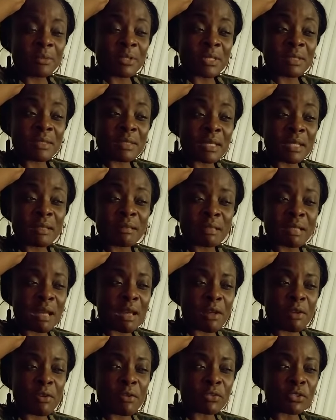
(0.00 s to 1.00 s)
just sick and
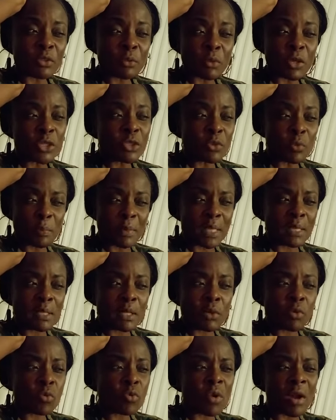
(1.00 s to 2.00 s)
tired of some of you men
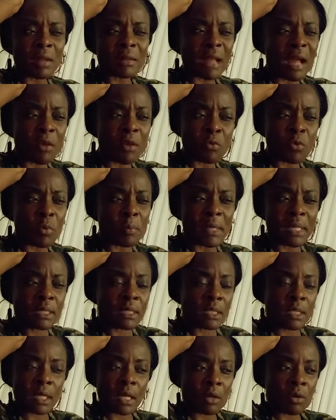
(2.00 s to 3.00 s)
then who are not
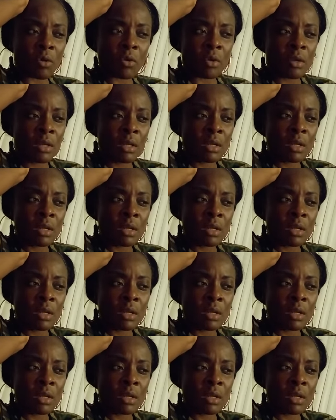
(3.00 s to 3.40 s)
romantic at all.